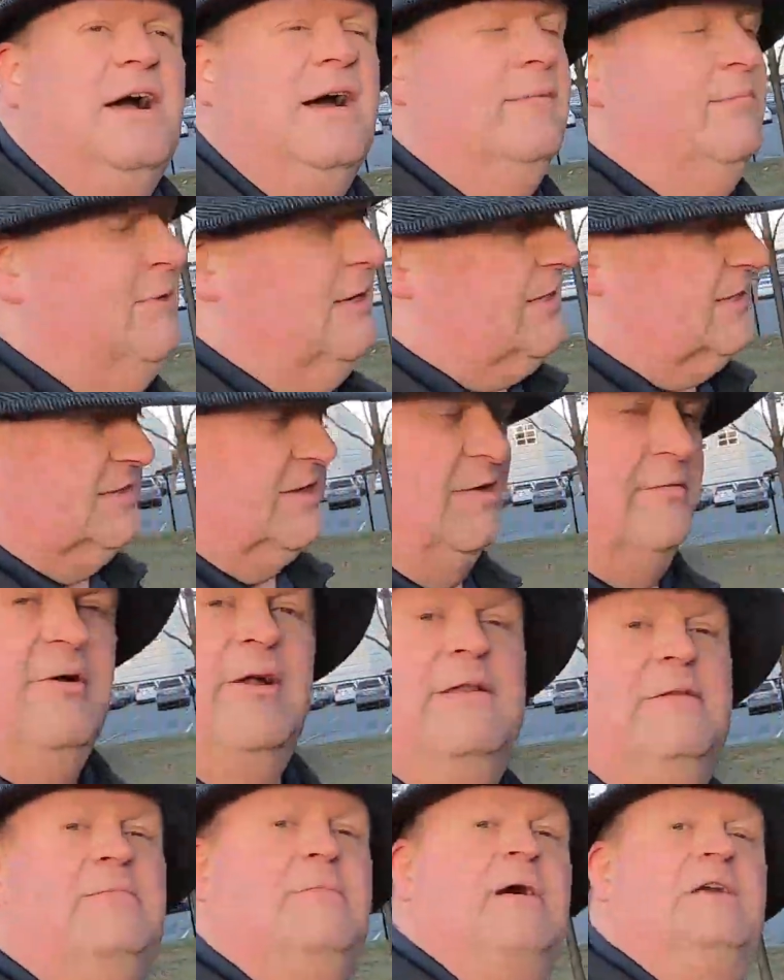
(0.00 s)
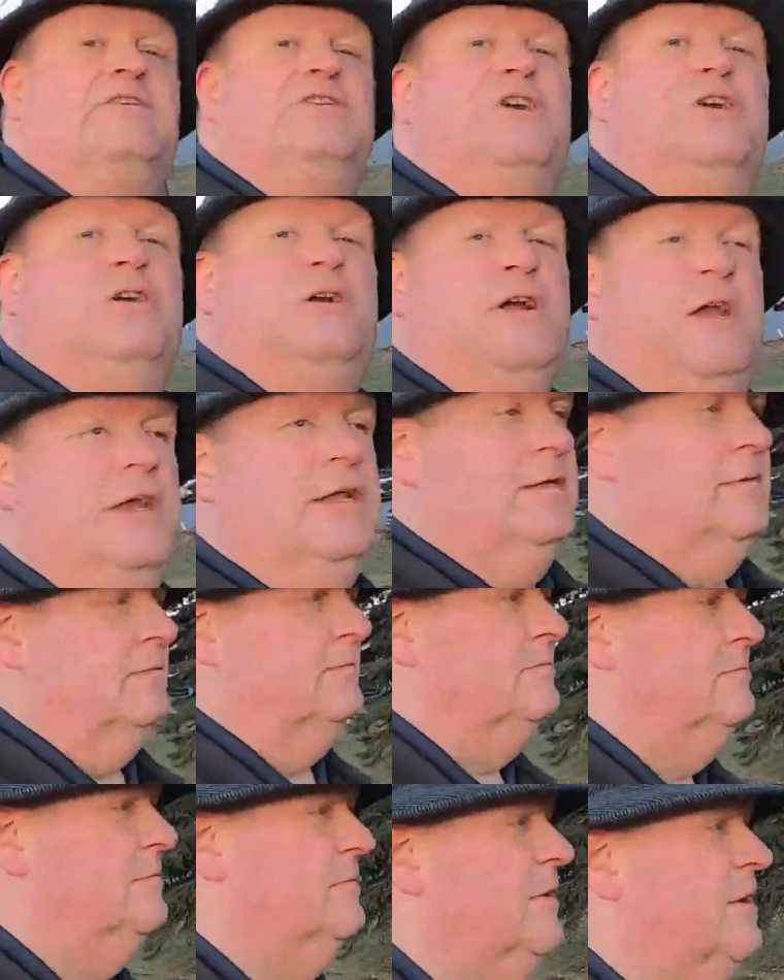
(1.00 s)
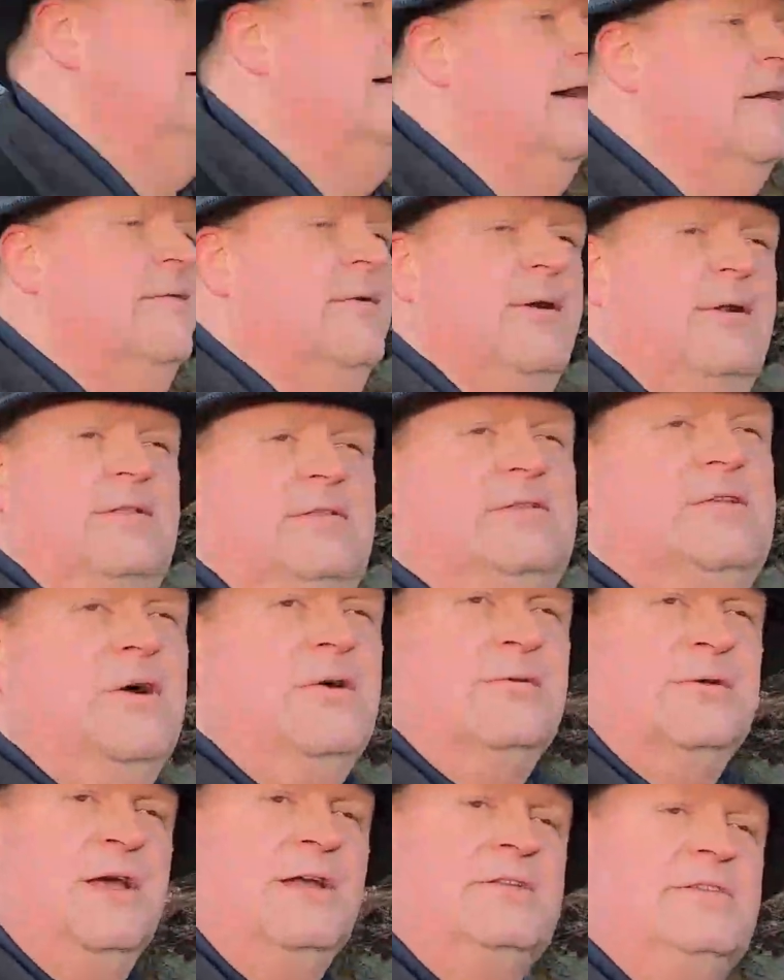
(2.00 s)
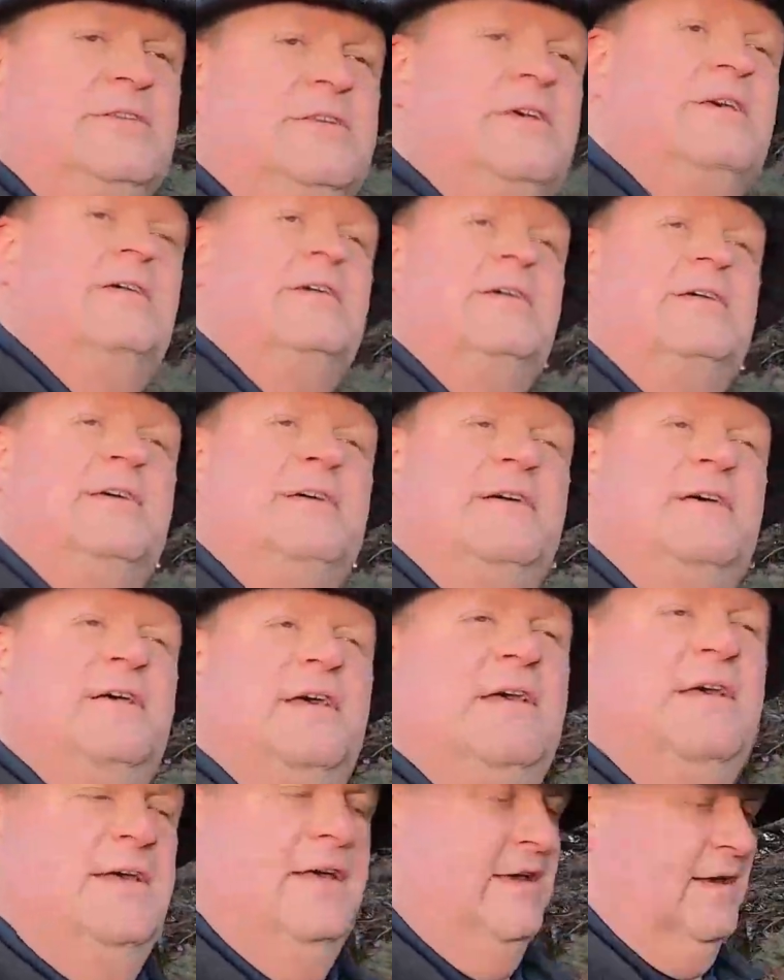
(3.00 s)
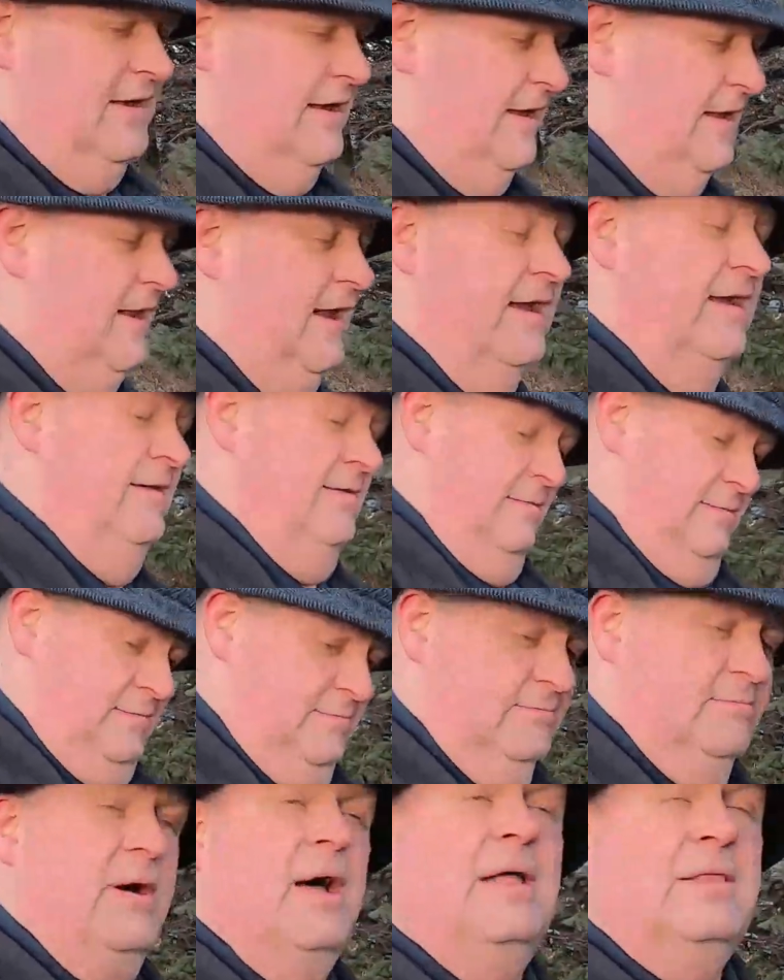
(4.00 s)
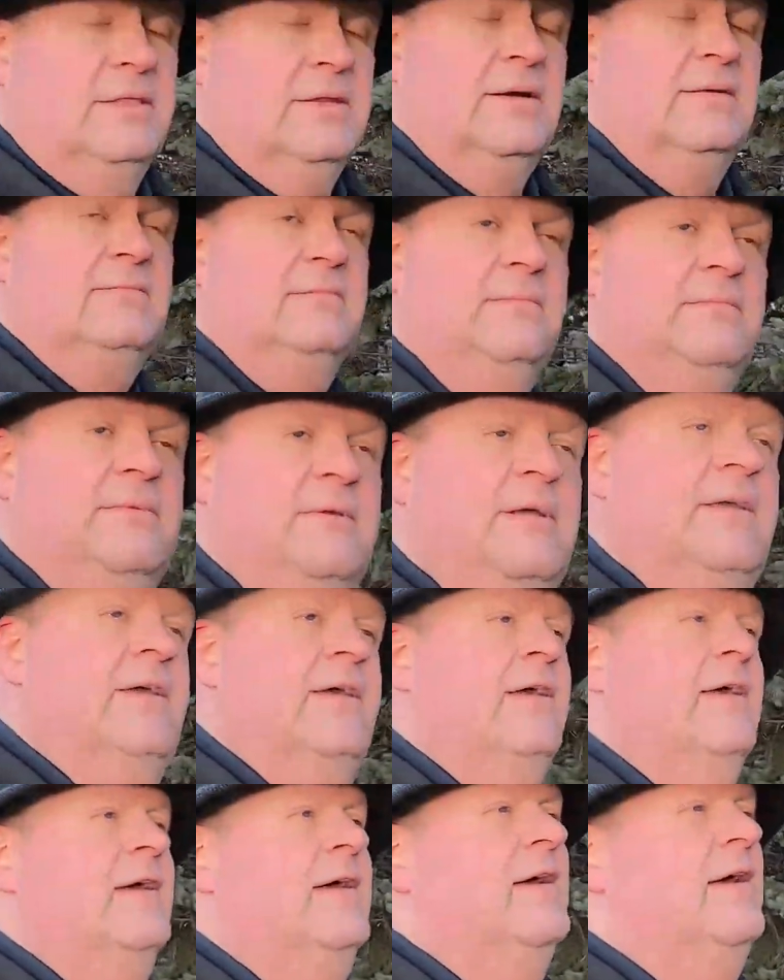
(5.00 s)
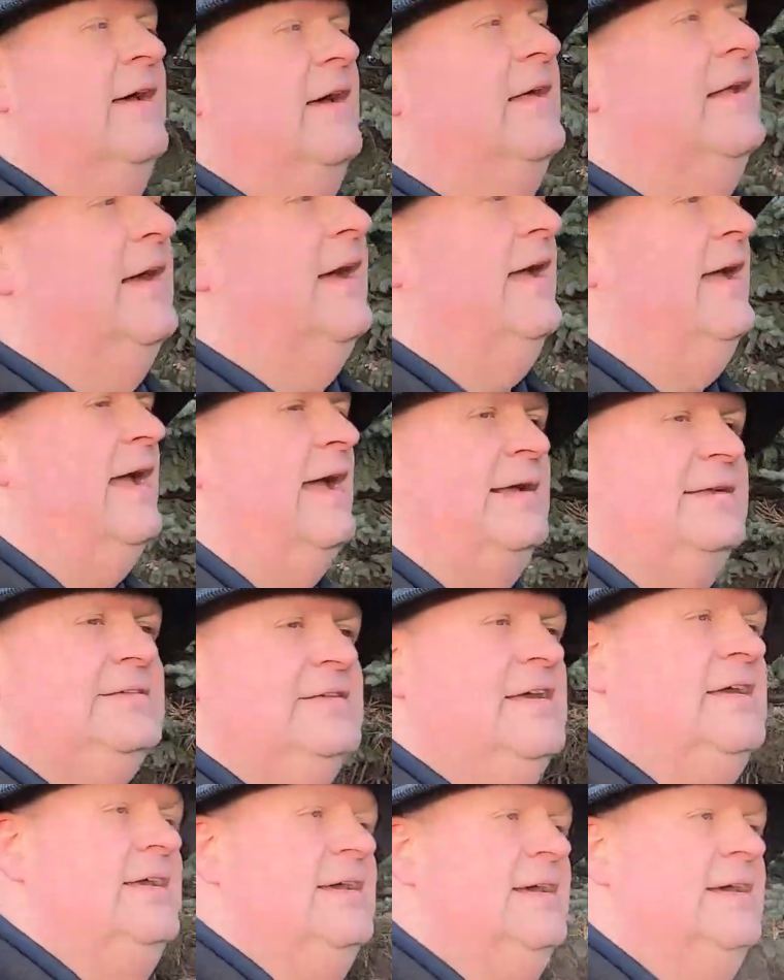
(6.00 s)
on because I wanted my sugar hit. I wanted donuts. And I bought them. And I ate.